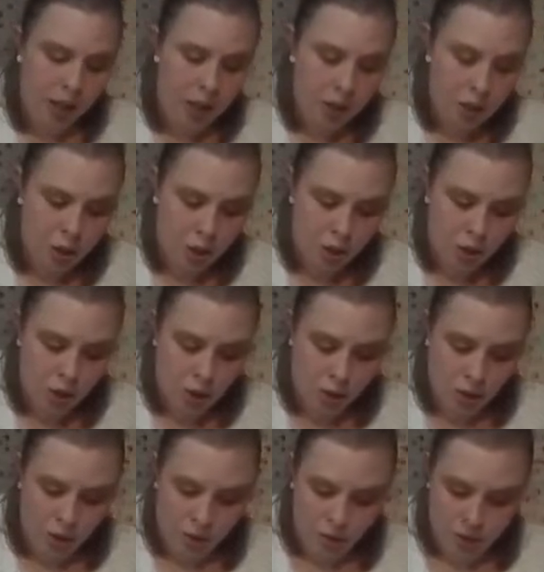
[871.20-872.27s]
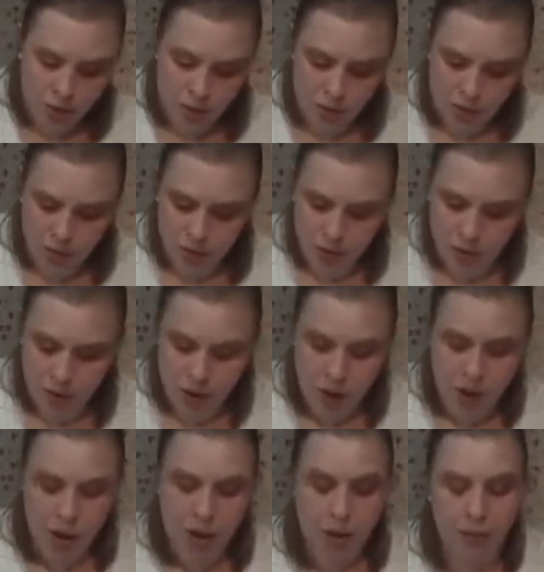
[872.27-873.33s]
to do
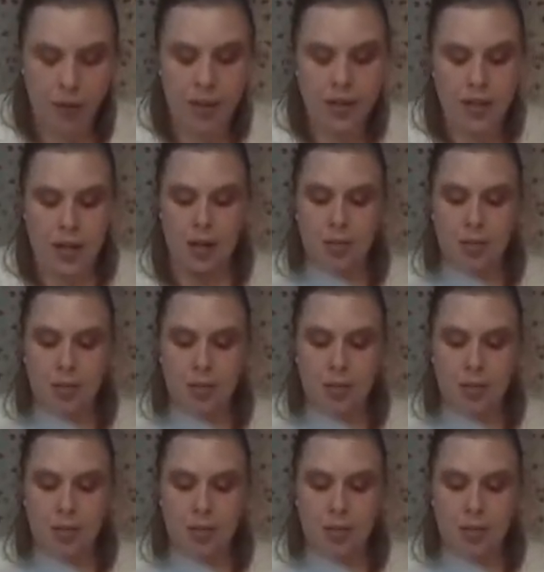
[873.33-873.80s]
different types